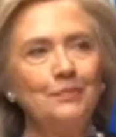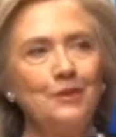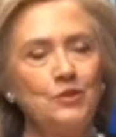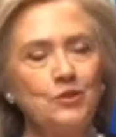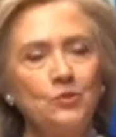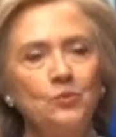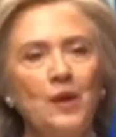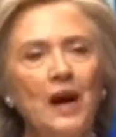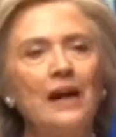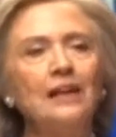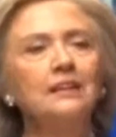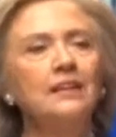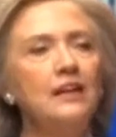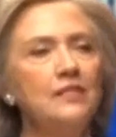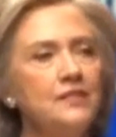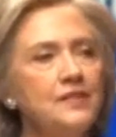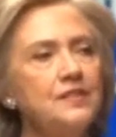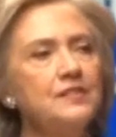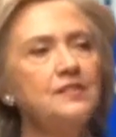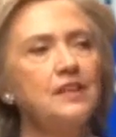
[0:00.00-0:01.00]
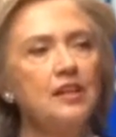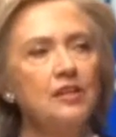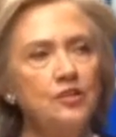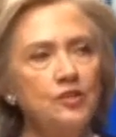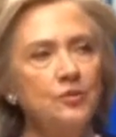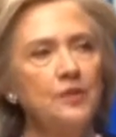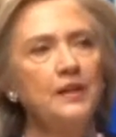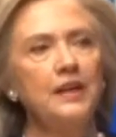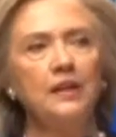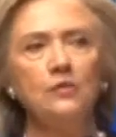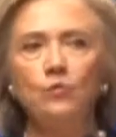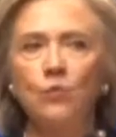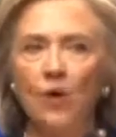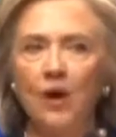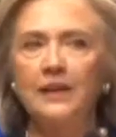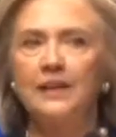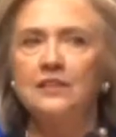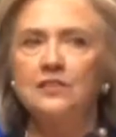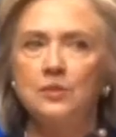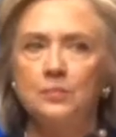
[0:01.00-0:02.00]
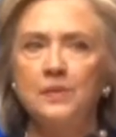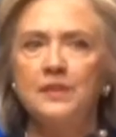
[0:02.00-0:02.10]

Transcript: But do I love this country and want it to